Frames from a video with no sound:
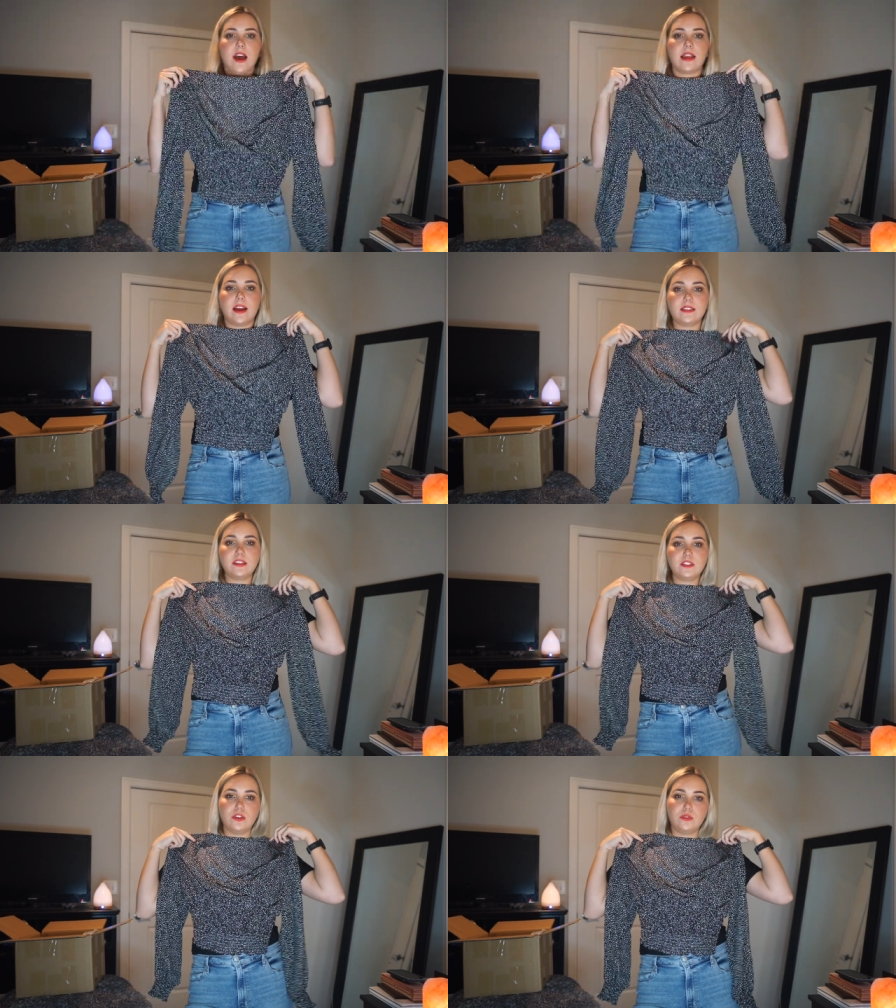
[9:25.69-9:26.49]
I got
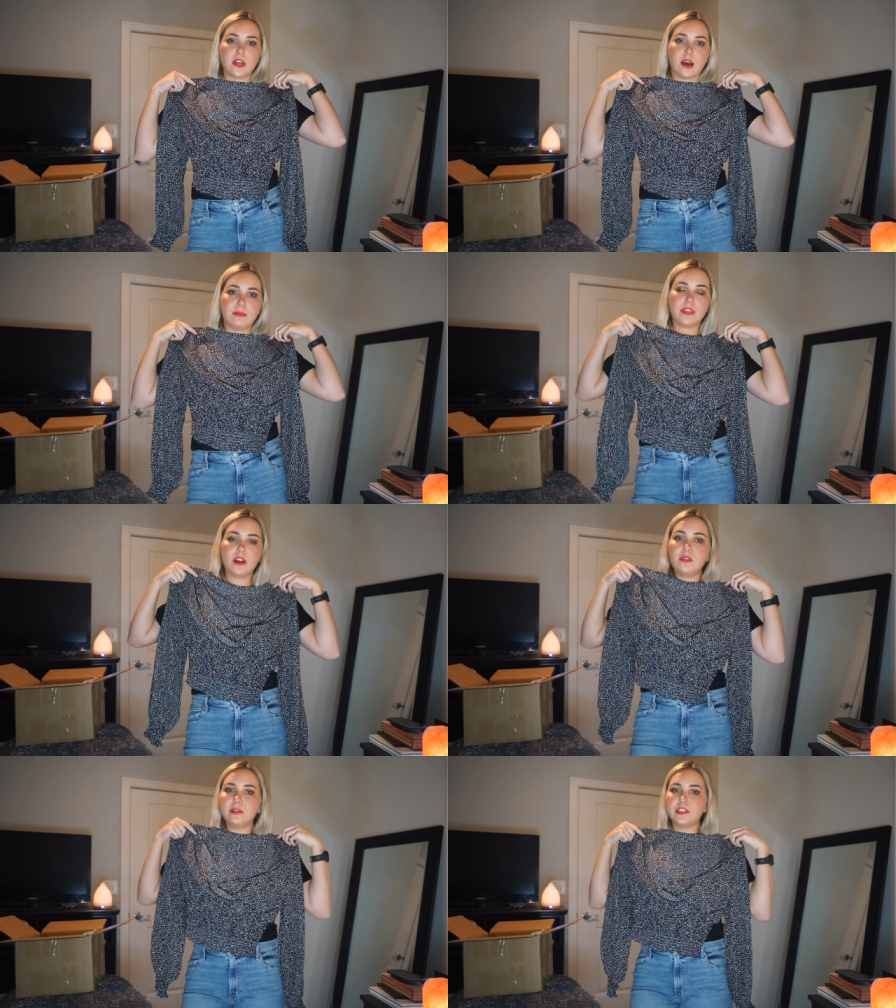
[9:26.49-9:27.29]
this cute top. I
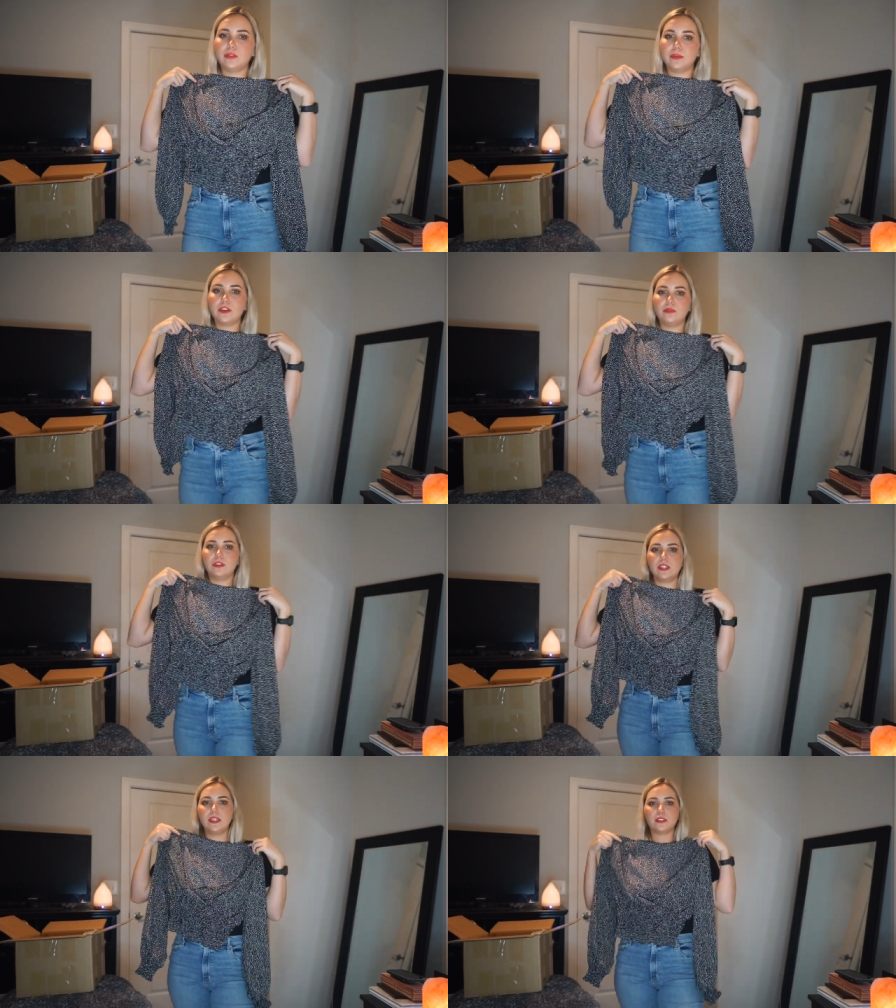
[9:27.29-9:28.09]
thought it would be super cute
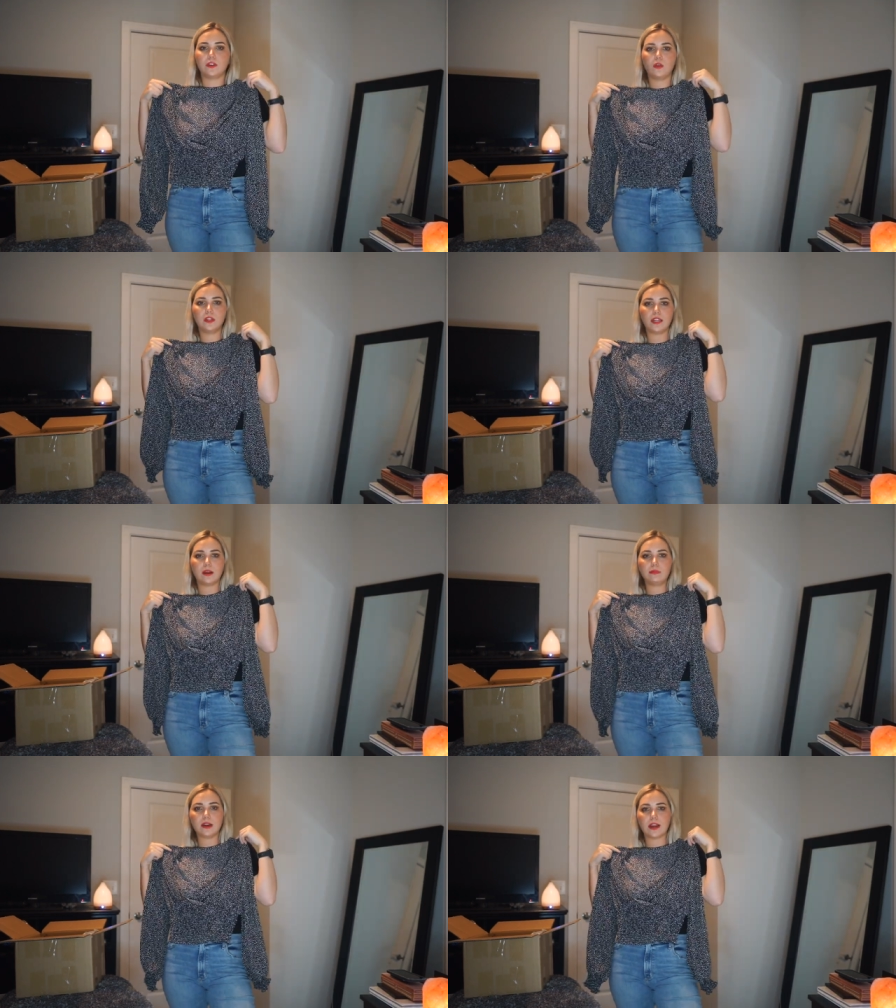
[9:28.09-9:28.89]
with jeans and holding it
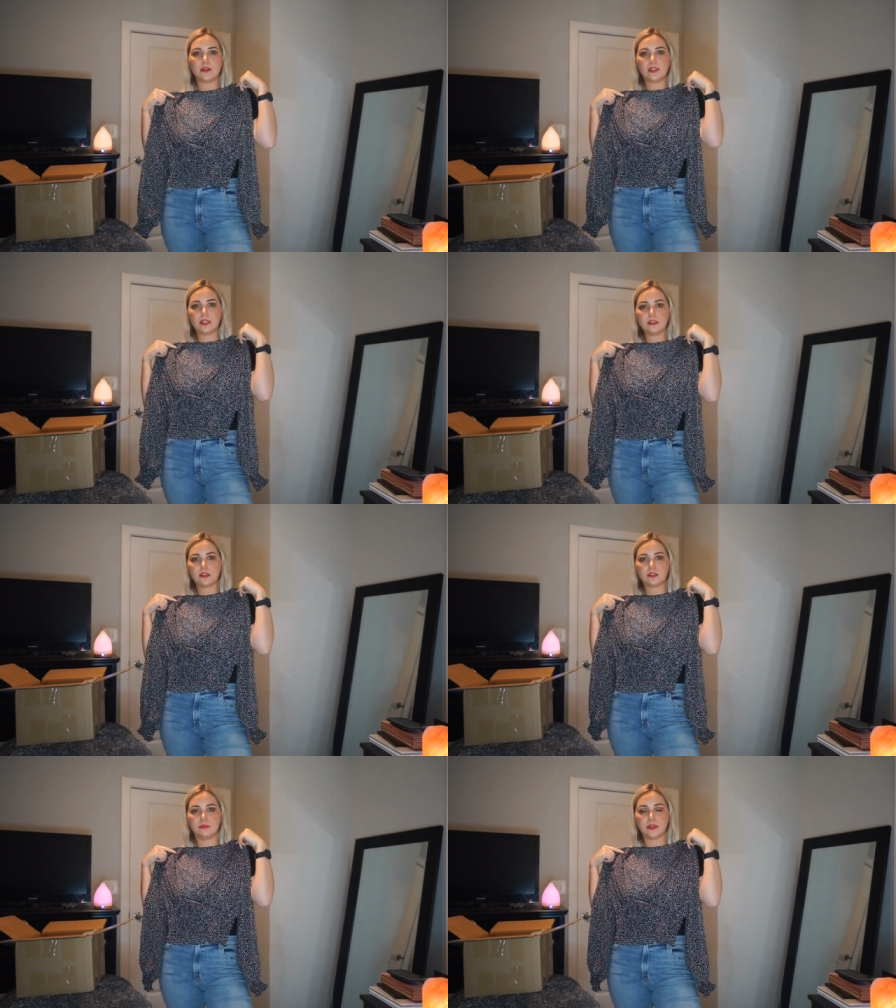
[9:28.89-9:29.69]
up right now, it does
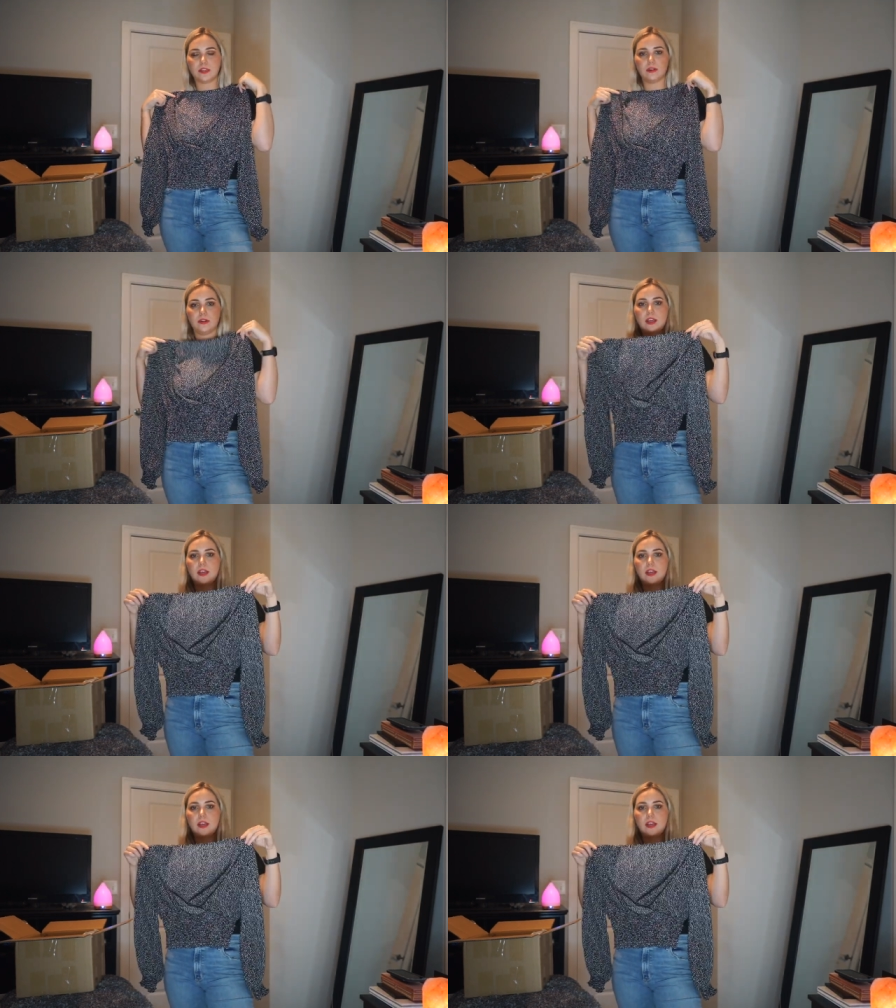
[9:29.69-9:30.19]
look super cute.